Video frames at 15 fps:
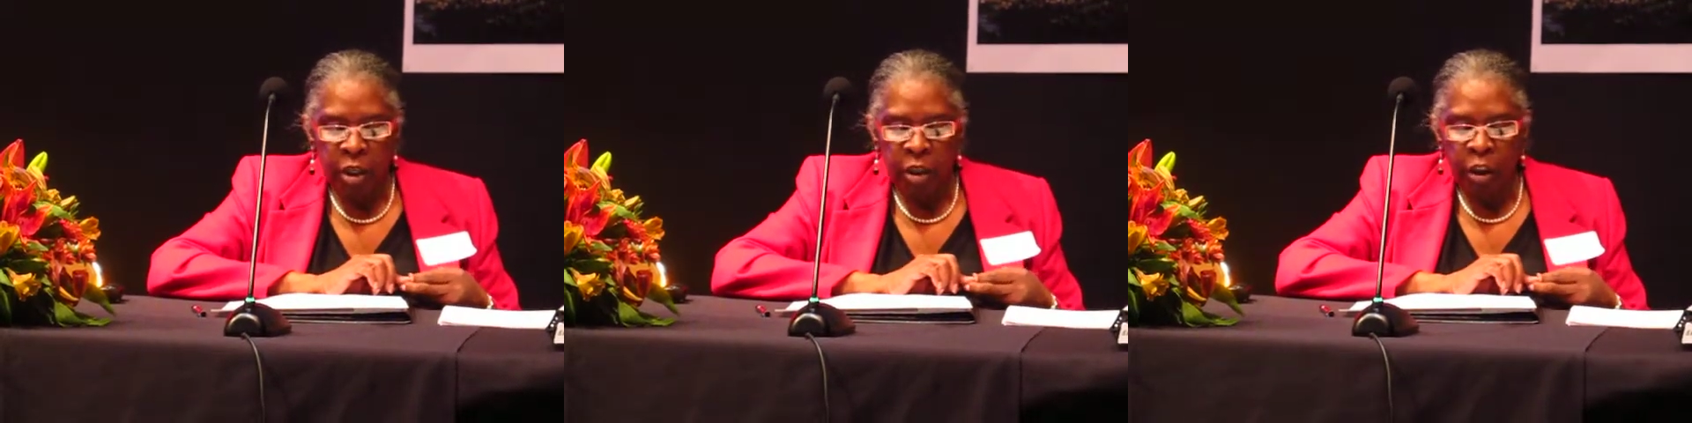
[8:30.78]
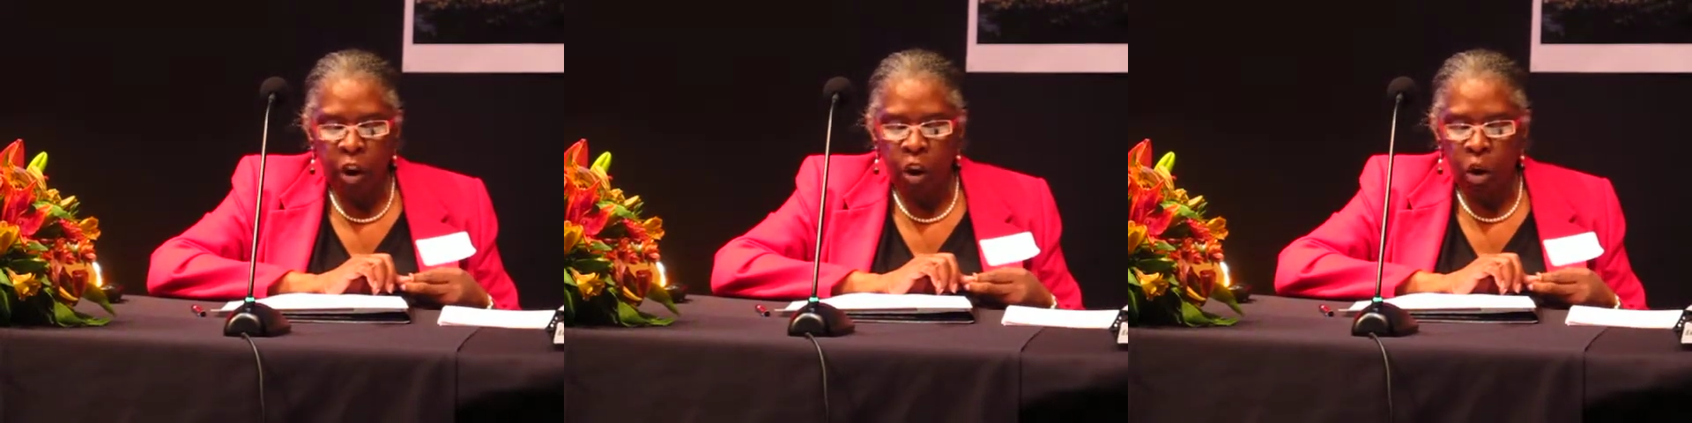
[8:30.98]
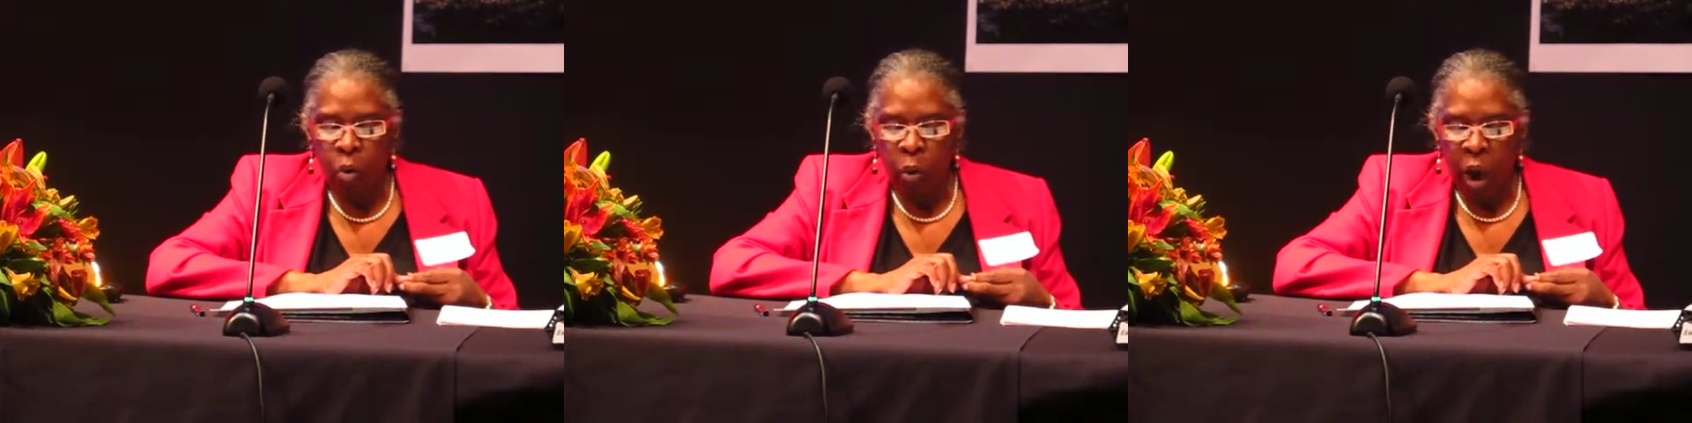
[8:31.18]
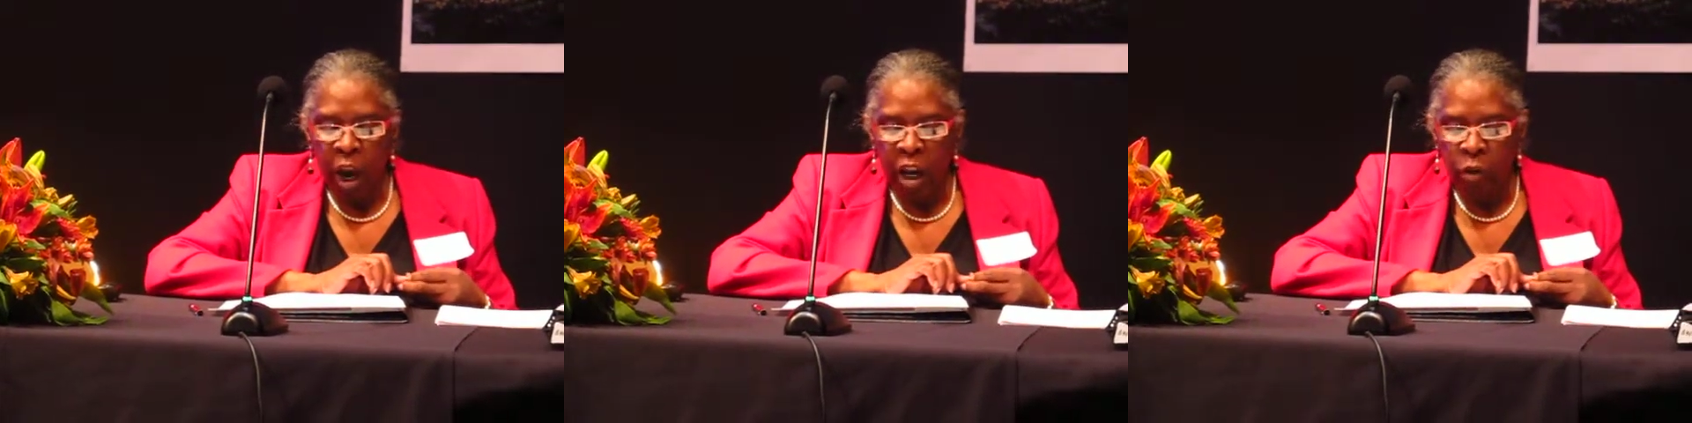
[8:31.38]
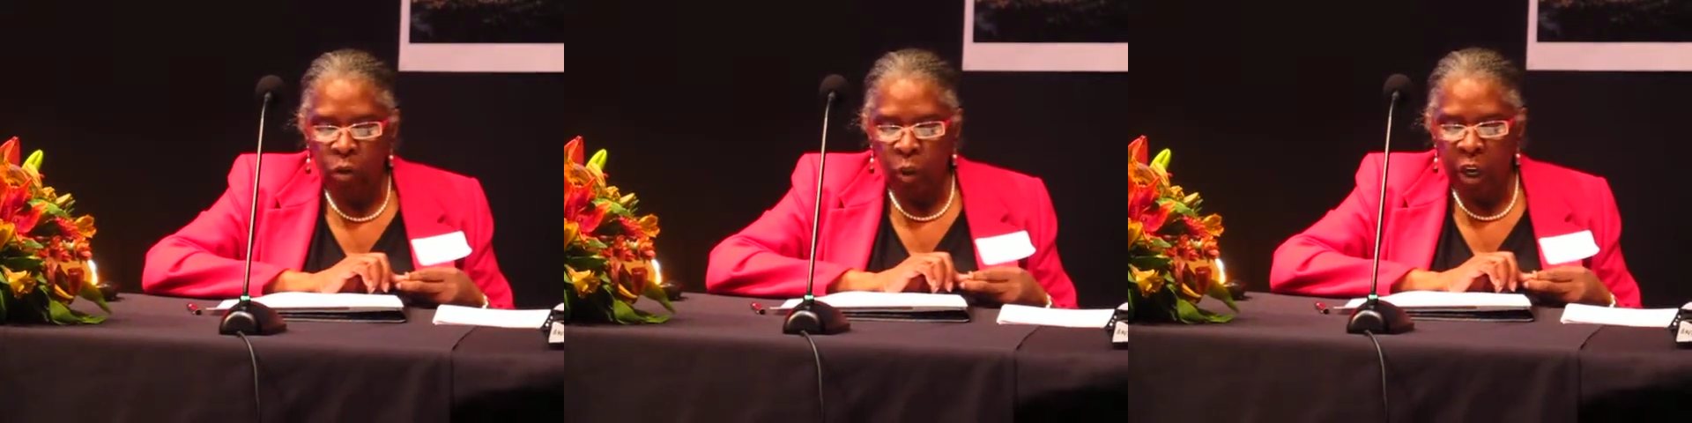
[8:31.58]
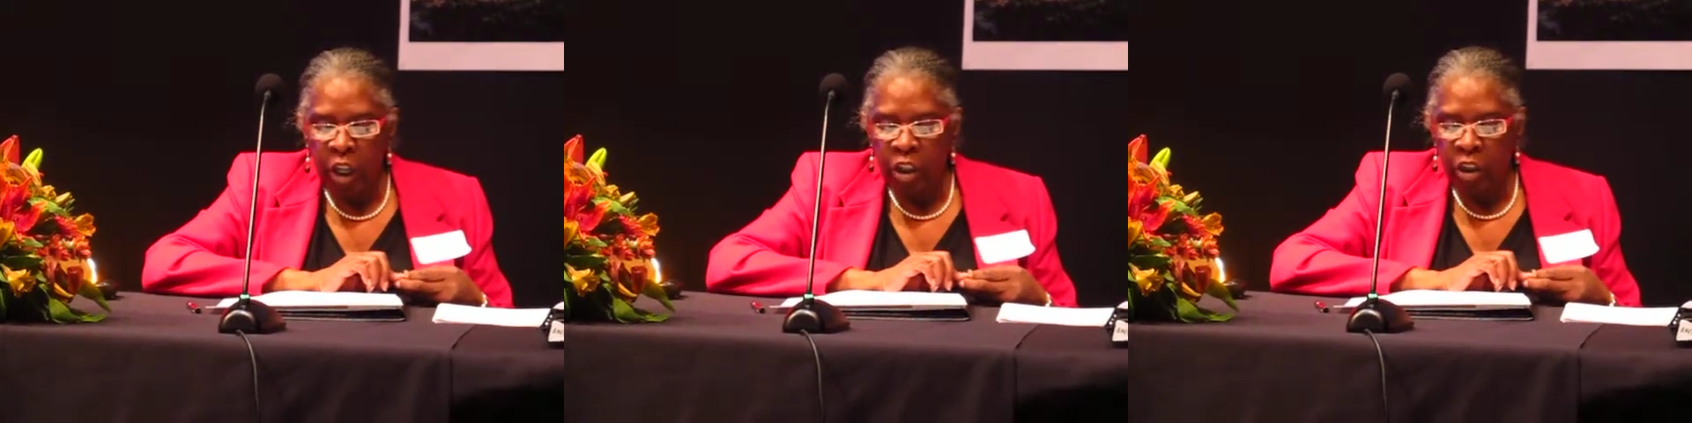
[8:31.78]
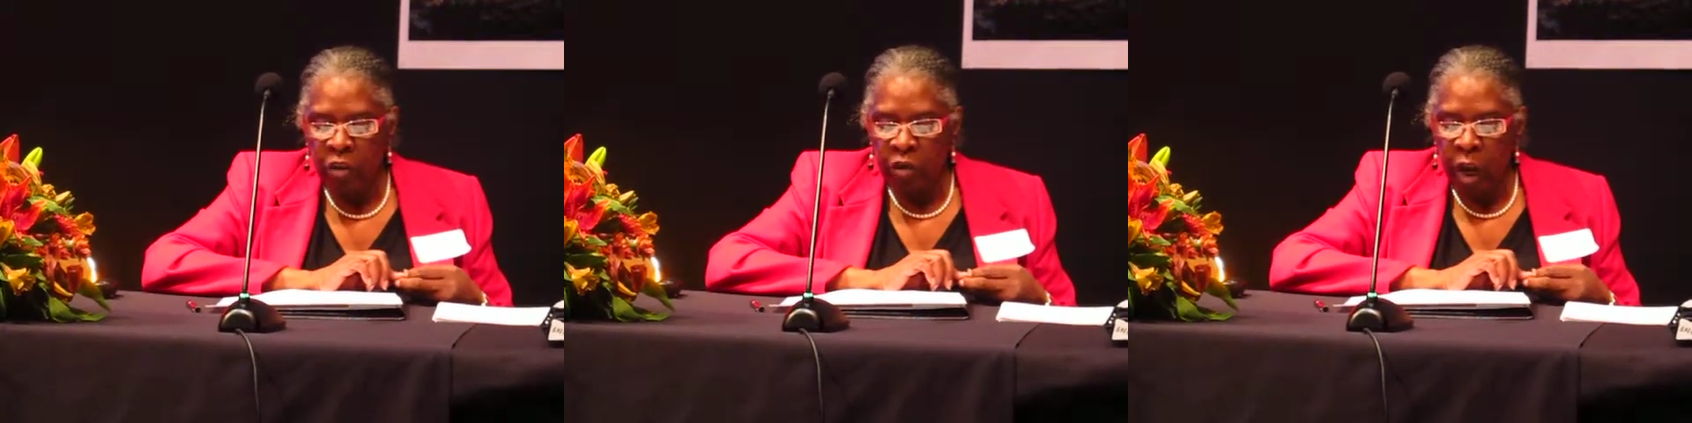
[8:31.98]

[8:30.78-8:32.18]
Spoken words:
There are a wide range of